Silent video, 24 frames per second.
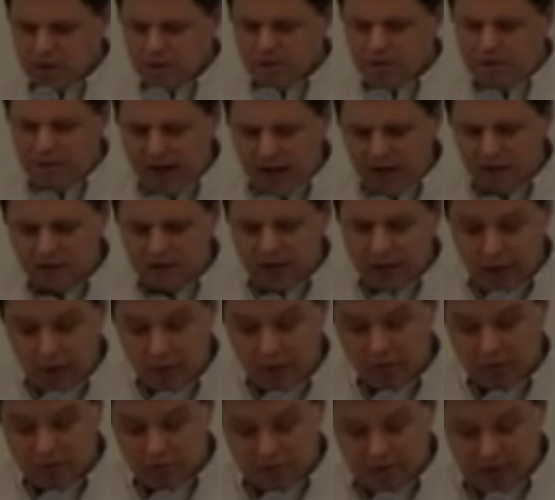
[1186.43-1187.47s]
the value,
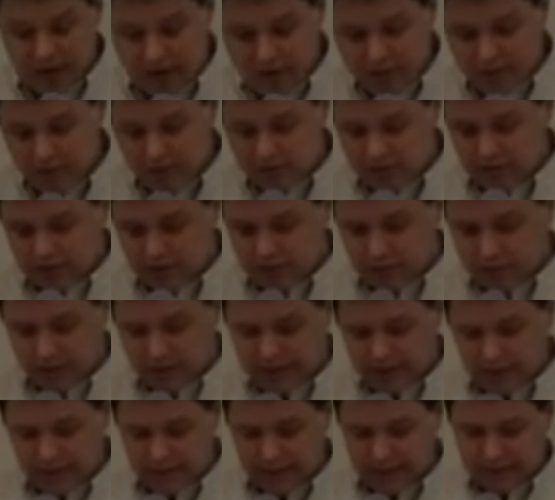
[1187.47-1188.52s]
however, the values that the
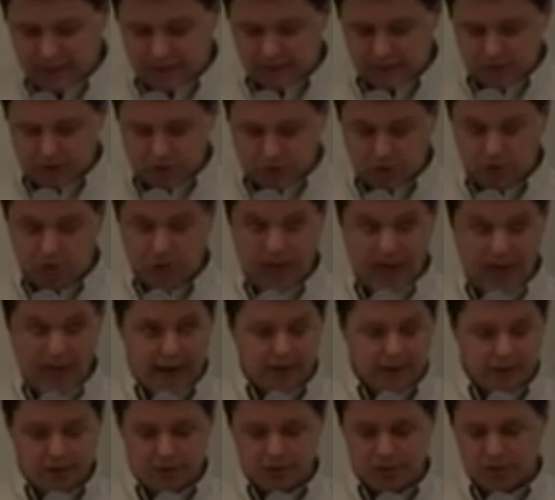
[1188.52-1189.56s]
Maidan as a social
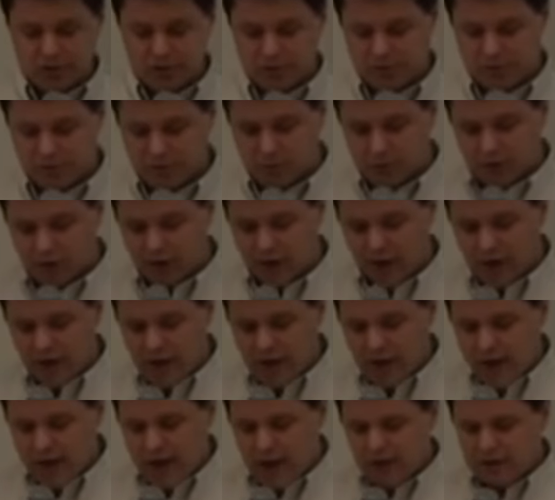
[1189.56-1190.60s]
actor stood for
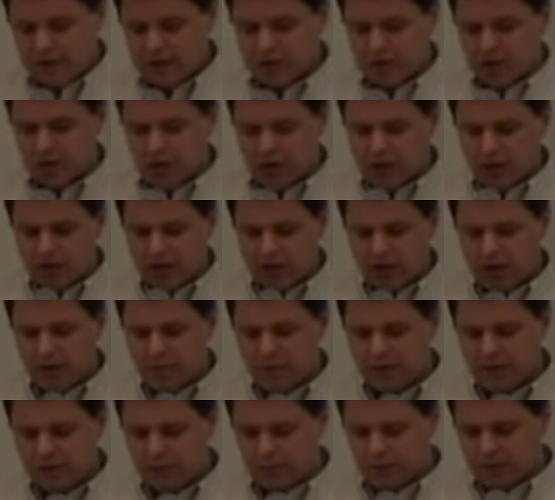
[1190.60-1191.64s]
and the
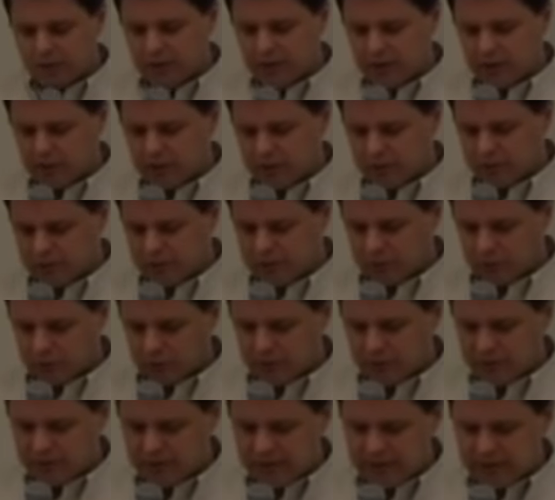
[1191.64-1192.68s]
economic and political
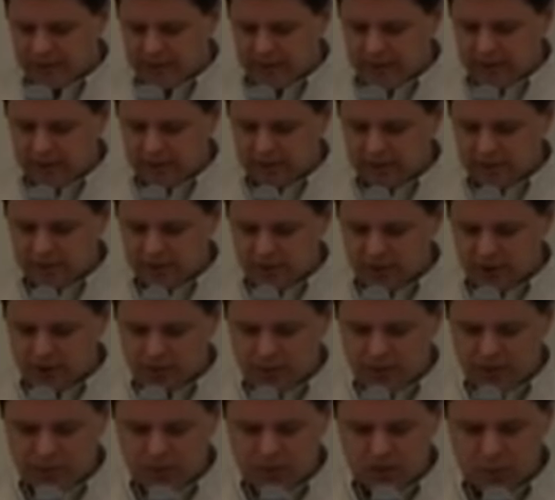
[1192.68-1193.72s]
reforms that its activists
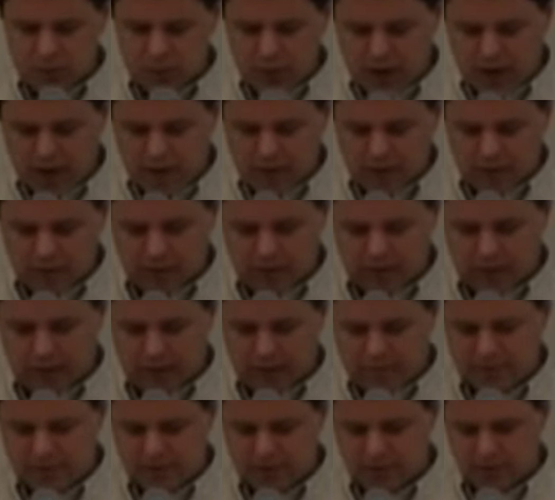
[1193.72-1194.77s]
lobbied in the wake of the
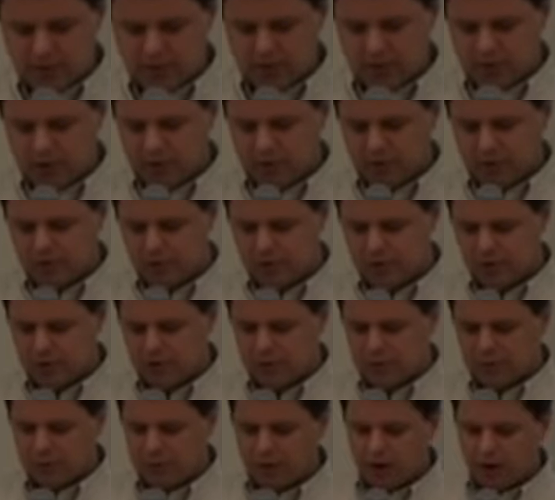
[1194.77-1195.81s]
collapse of the Yanukovych
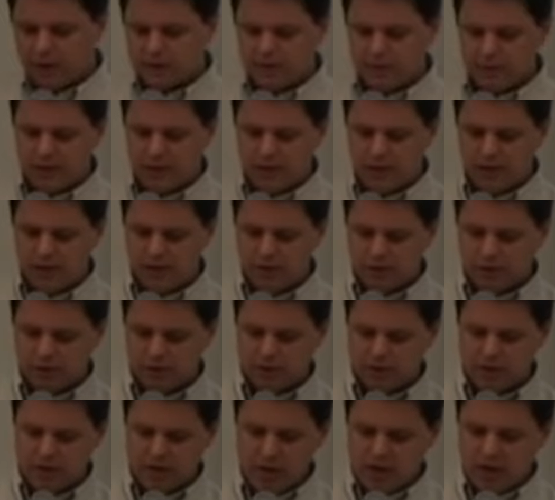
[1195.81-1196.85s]
regime approximated
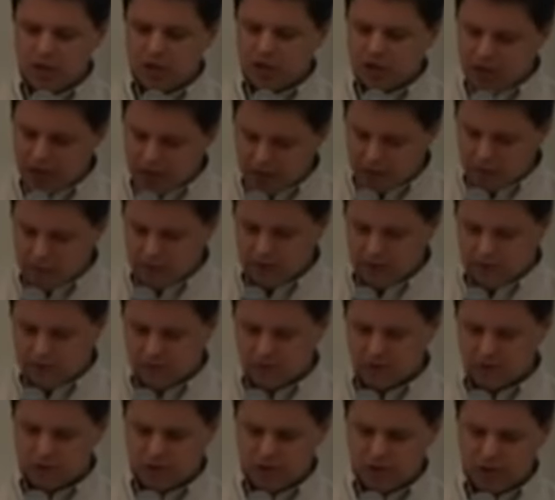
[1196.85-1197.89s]
those generally
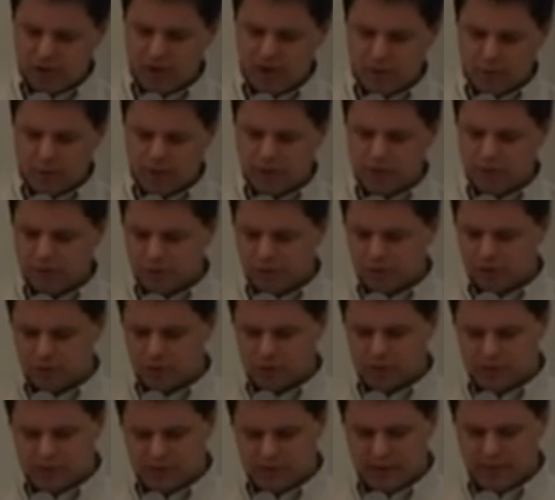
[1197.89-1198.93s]
associated with the
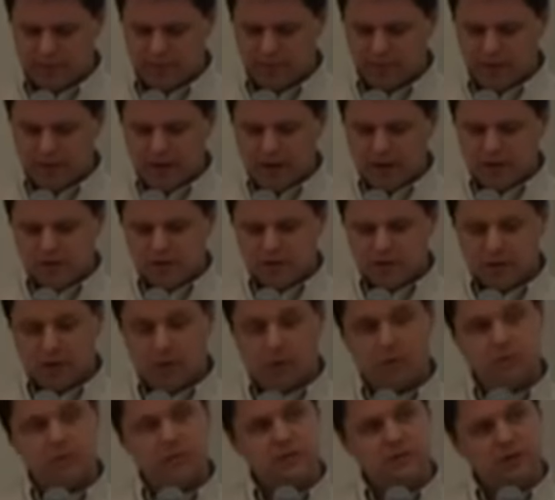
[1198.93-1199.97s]
bourgeoisie.
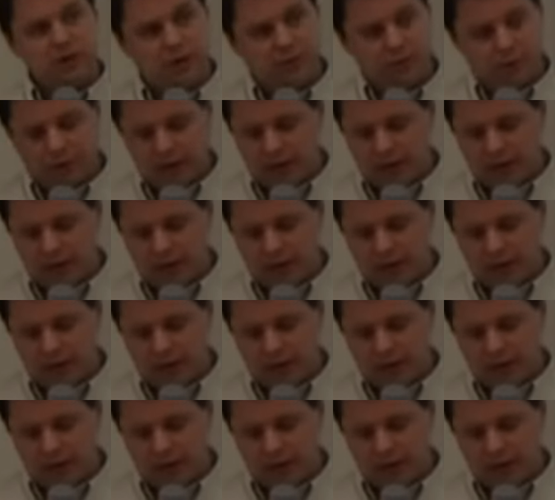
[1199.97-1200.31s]
So, self